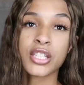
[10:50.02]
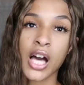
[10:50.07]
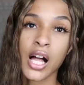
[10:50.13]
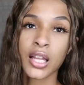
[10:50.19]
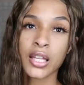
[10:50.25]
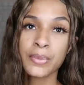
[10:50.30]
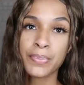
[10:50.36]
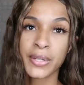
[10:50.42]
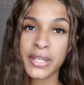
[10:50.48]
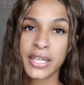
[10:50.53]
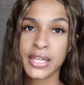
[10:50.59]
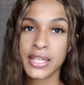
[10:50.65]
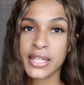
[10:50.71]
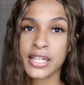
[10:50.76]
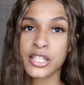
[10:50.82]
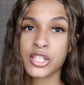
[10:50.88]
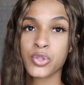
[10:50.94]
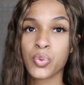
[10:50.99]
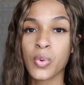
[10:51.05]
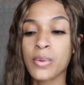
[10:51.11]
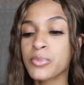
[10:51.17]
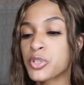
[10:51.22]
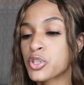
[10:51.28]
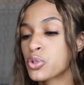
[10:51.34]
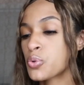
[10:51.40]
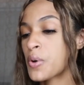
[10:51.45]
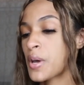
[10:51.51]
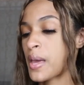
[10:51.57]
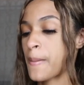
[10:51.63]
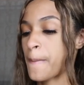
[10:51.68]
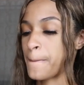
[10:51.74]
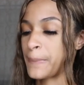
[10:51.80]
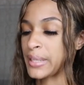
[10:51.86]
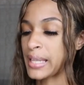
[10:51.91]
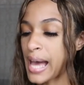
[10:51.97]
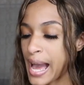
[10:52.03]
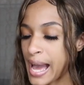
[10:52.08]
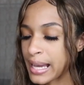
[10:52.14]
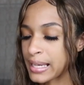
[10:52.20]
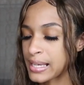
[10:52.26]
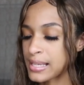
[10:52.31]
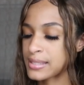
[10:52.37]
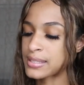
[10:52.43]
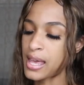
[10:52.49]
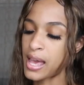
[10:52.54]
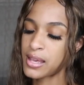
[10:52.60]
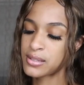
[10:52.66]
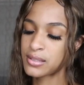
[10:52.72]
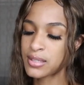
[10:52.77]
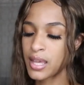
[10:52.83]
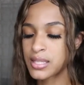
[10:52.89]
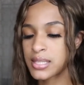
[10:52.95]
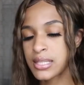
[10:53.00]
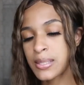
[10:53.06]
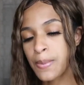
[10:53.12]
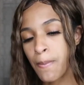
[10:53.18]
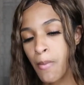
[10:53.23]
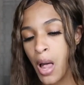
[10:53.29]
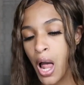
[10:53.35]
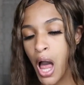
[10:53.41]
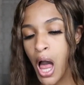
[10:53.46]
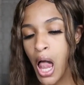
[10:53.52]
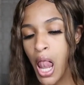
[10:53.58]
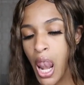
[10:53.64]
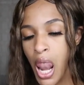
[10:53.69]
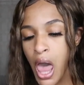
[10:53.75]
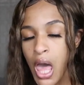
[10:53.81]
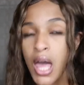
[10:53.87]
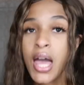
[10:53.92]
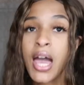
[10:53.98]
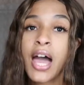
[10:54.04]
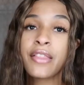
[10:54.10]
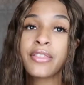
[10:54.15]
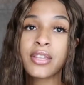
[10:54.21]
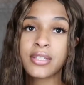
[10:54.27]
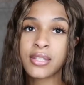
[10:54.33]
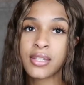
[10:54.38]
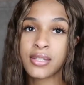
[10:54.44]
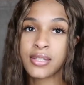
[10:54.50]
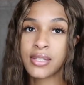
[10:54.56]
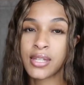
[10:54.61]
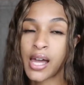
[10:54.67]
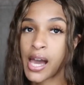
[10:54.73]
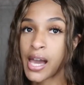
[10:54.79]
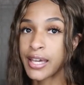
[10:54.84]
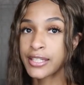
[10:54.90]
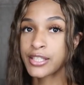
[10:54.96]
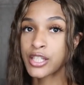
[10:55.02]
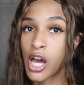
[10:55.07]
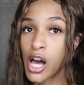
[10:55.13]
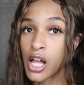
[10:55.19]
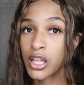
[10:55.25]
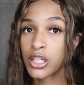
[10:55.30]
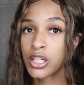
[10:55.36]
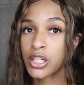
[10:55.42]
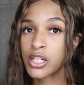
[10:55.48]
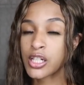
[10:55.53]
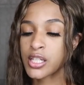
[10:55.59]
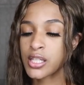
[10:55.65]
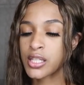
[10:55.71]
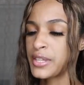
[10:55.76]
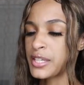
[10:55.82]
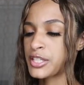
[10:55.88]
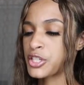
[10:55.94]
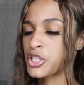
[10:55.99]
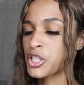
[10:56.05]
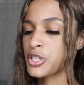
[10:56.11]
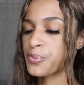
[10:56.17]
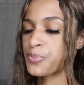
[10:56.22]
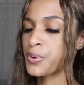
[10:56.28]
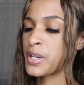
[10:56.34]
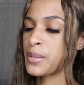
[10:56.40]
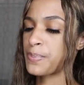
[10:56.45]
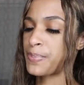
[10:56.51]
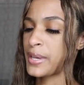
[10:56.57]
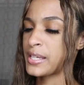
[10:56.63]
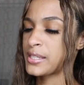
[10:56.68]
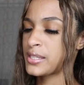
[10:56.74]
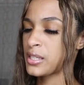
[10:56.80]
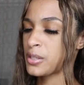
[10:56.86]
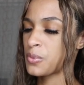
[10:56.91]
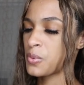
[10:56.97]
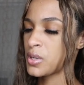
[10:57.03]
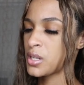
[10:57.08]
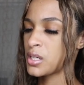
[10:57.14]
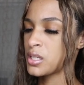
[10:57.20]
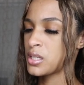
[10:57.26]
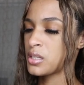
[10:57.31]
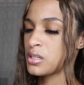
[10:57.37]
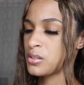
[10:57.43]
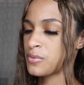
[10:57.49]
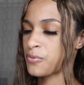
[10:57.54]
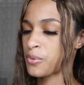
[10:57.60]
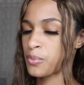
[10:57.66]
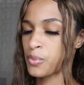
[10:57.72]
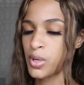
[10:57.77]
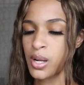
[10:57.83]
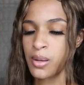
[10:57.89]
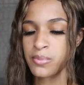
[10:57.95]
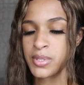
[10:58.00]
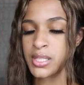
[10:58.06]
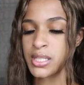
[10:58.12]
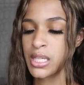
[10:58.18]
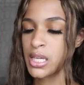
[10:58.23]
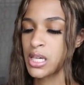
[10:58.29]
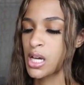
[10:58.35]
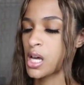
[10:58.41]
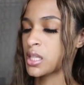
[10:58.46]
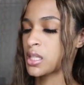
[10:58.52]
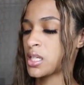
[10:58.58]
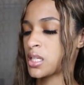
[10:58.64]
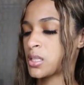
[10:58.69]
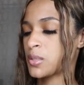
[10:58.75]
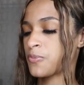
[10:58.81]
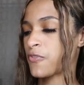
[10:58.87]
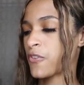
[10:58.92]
Solid Bikini swimsuit in black, size small, and this is $9. This is just a pretty basic one from what I'm seeing on this